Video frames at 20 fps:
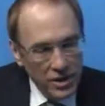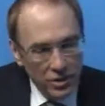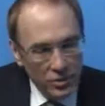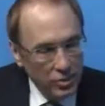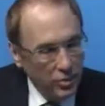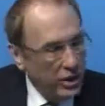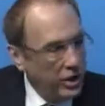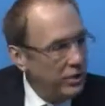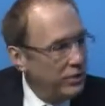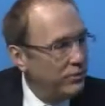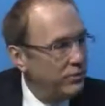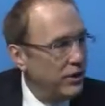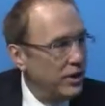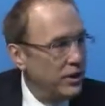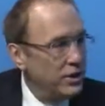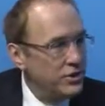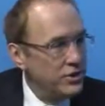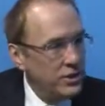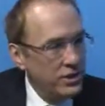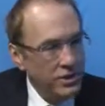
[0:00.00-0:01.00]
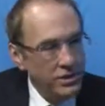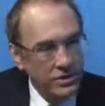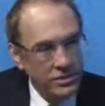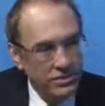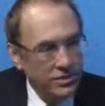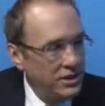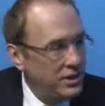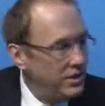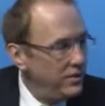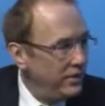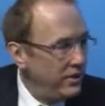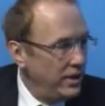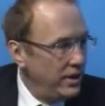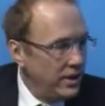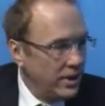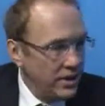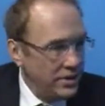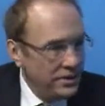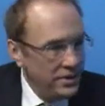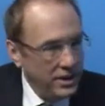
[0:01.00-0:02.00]
reinfarction,
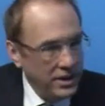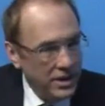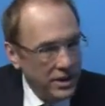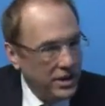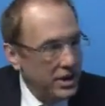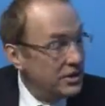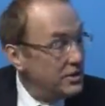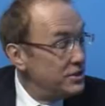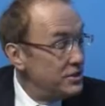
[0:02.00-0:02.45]
TVR, TLR,